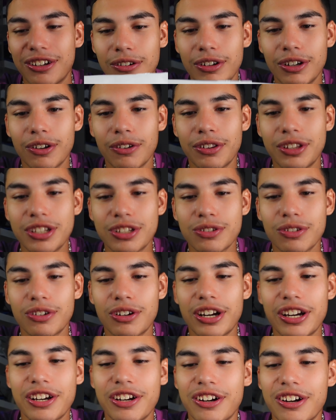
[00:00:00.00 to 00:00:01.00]
Oh no, this one
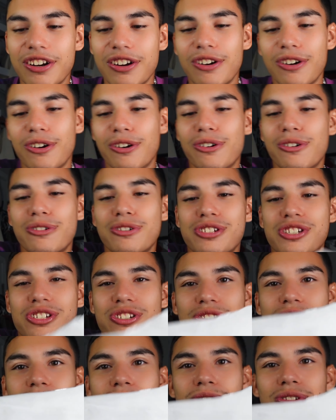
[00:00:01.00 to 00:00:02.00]
right here. Oh
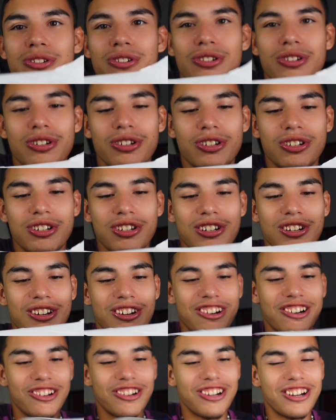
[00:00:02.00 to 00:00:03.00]
shoot.
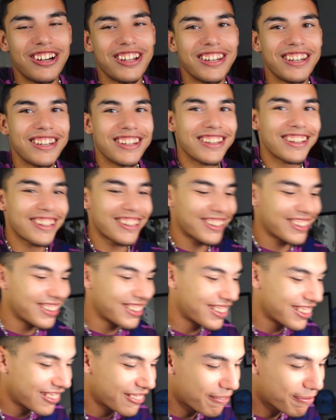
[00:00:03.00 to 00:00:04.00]
Hold on.
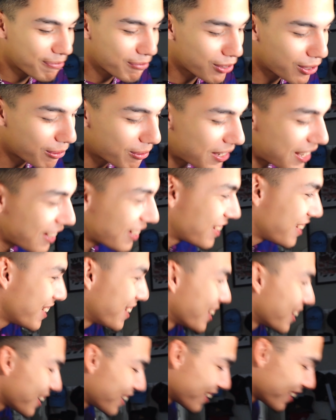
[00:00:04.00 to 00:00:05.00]
Put them down here.